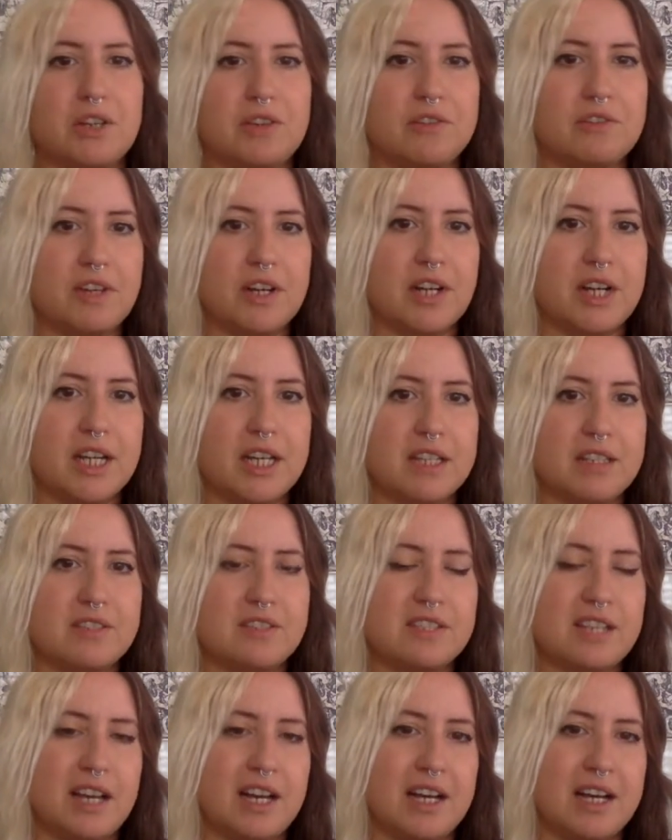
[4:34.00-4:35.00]

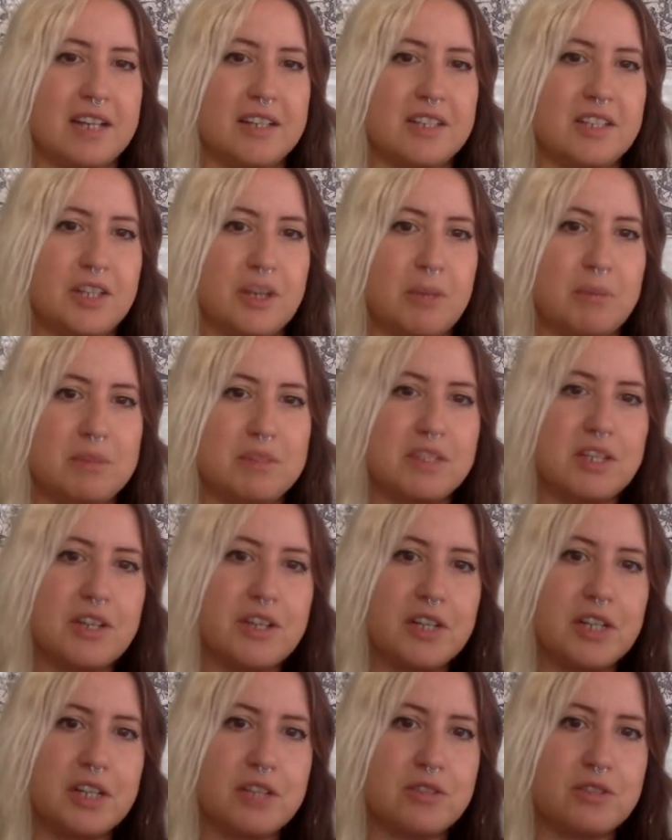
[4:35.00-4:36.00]
various,
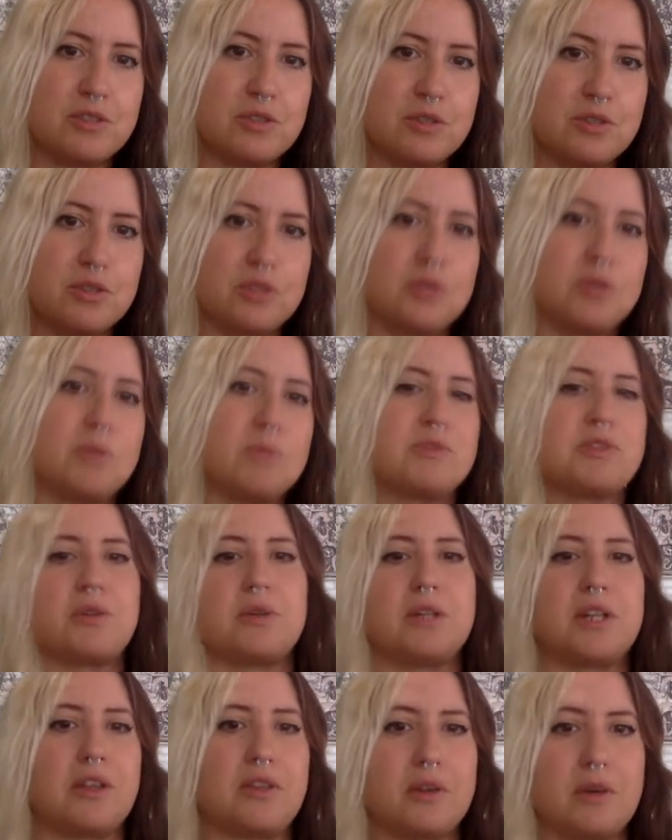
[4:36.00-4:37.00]
material social norms. So
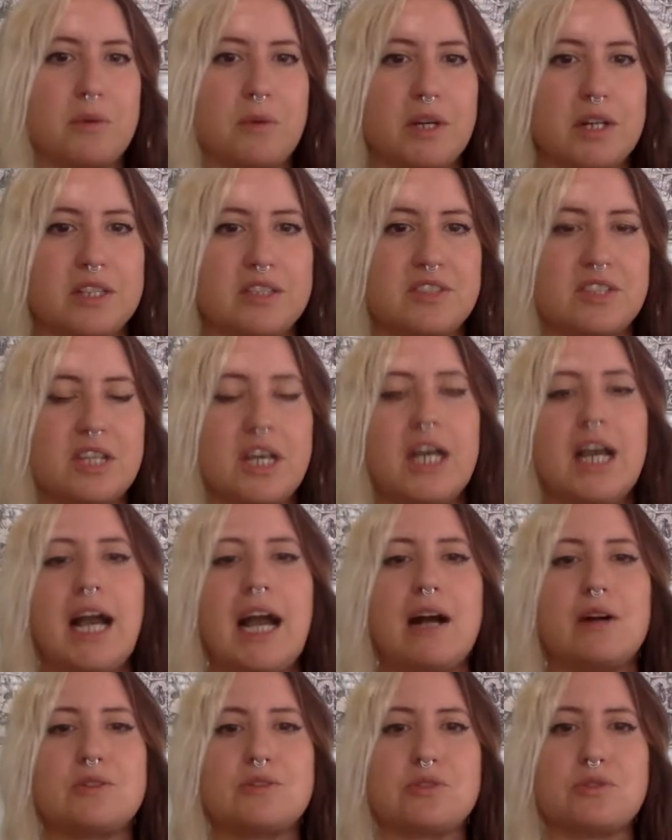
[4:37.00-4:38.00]
in other words,
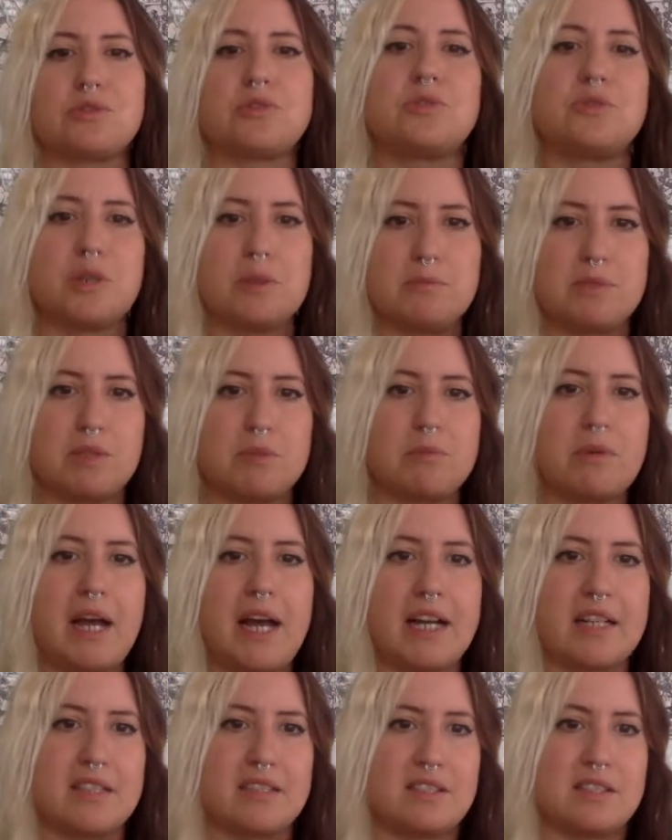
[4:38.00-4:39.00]
how social norms and
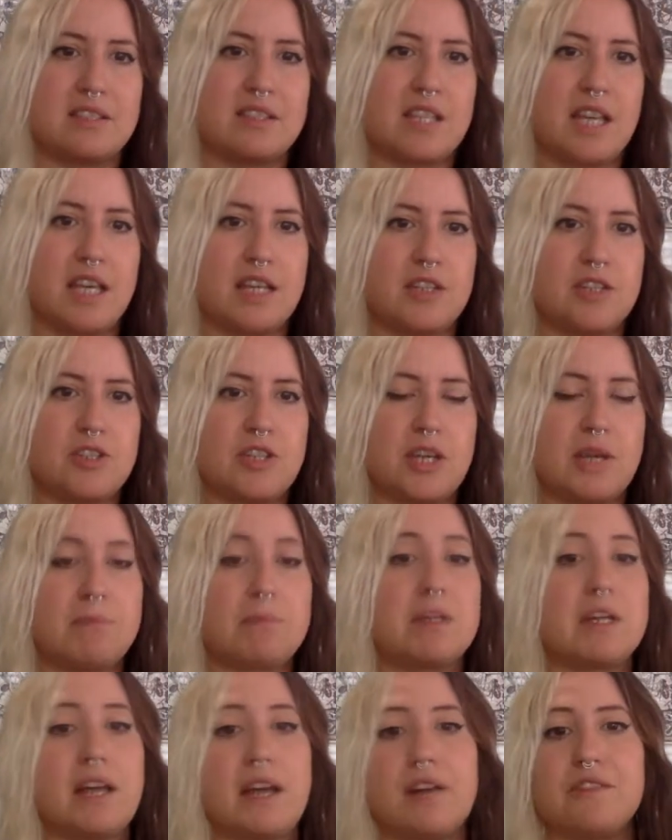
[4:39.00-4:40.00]
practices take shape
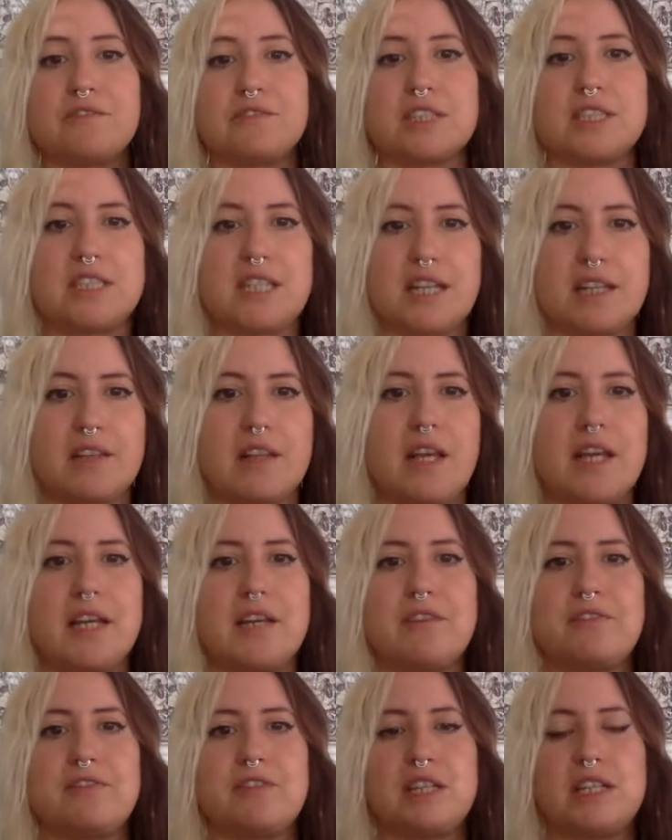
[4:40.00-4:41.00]
in everyday life,
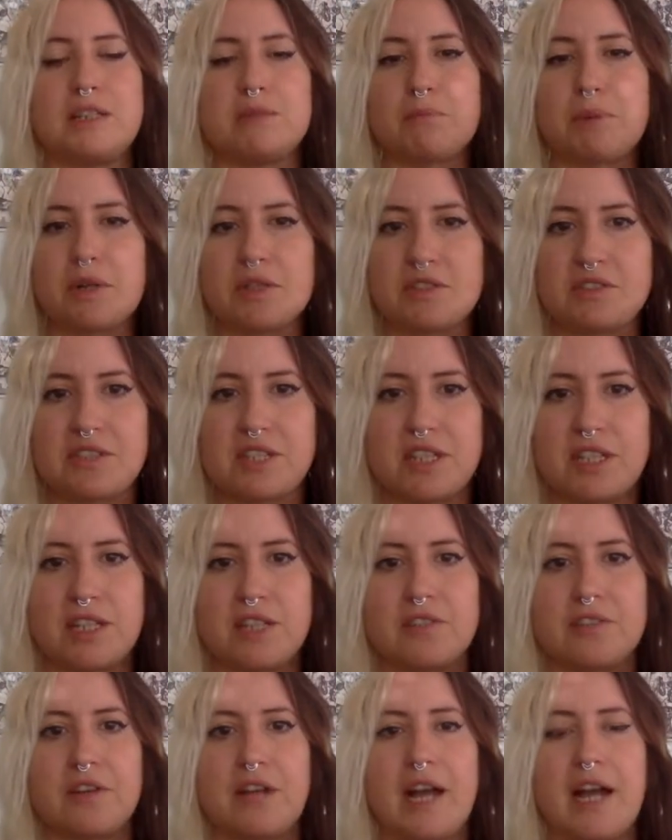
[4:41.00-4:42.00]
in-person
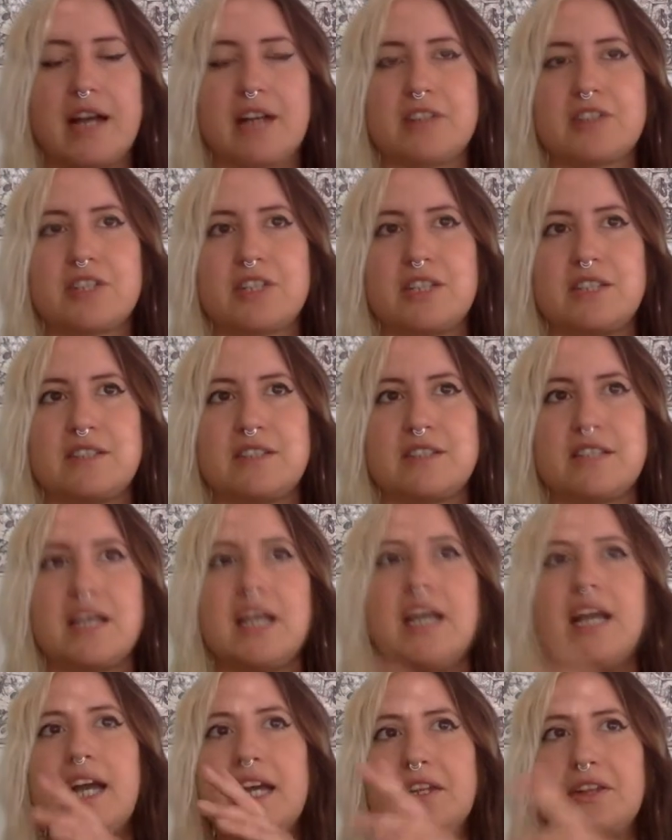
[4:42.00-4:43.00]
interactions,
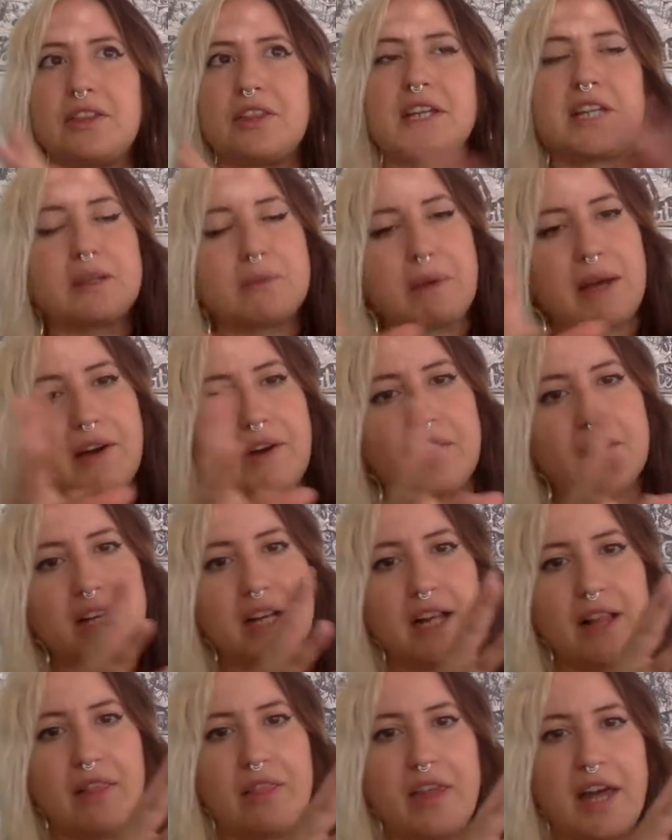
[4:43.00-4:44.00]
and think about
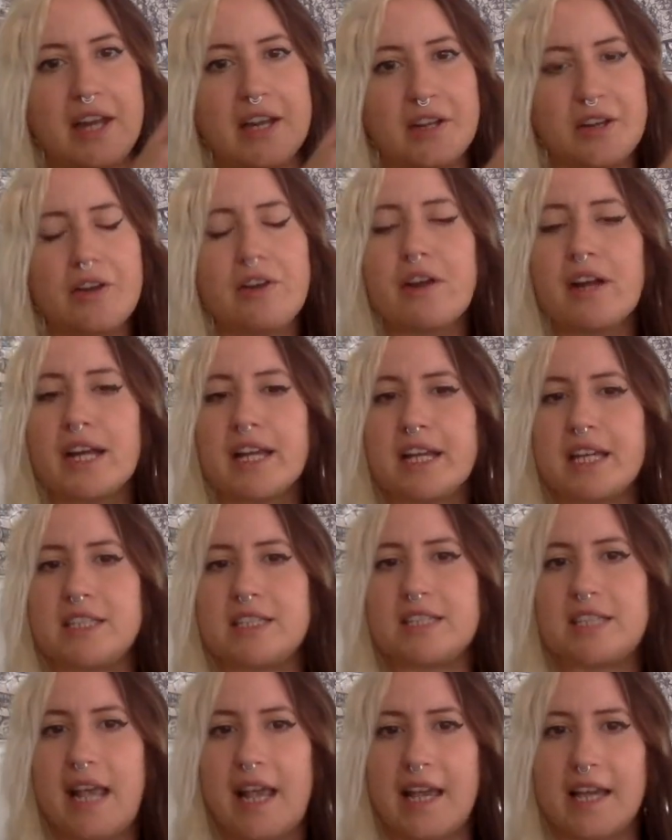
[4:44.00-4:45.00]
that occurring in
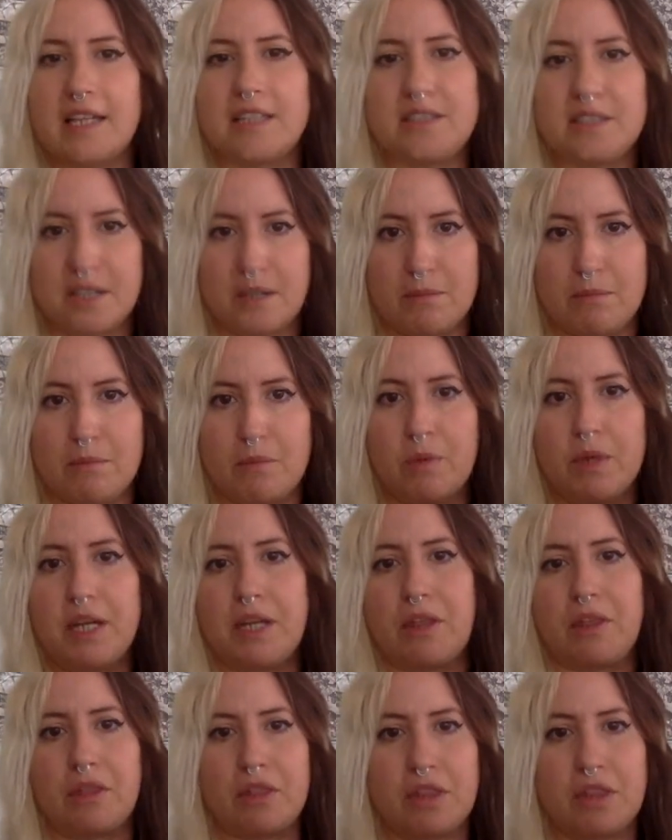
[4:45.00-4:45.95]
tandem with,